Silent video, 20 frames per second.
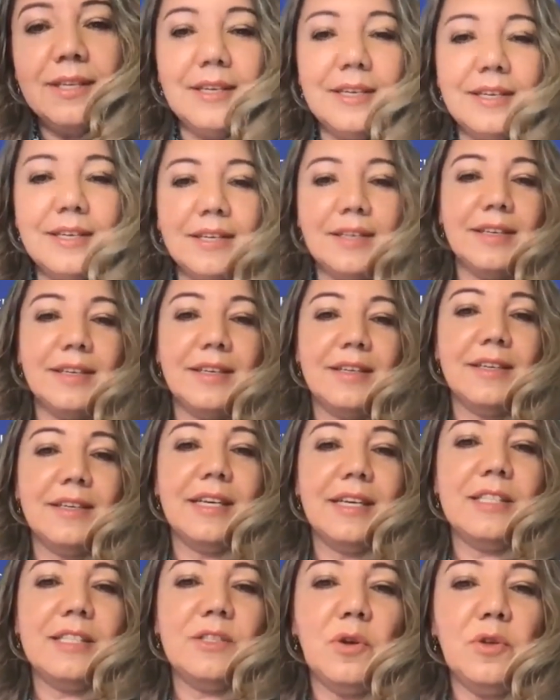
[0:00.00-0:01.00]

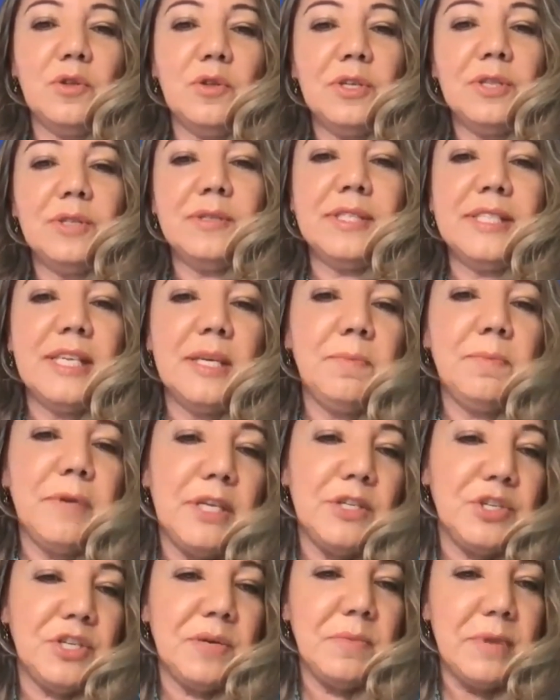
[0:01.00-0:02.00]
is on the
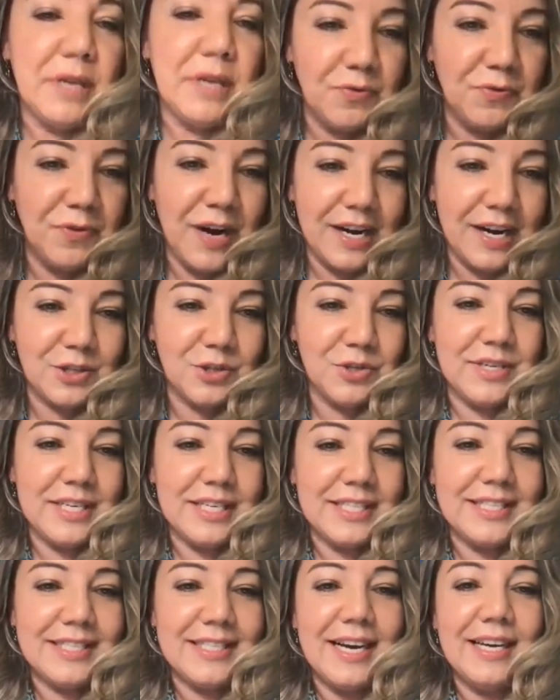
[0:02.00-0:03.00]
CPG
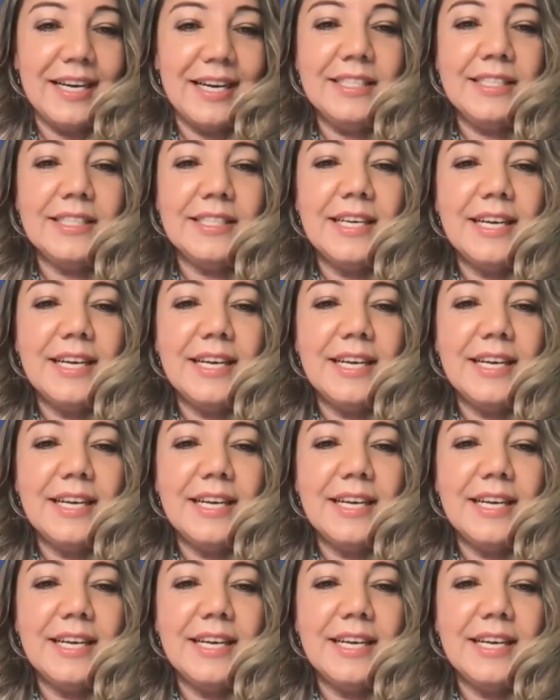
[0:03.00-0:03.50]
manufacturing side.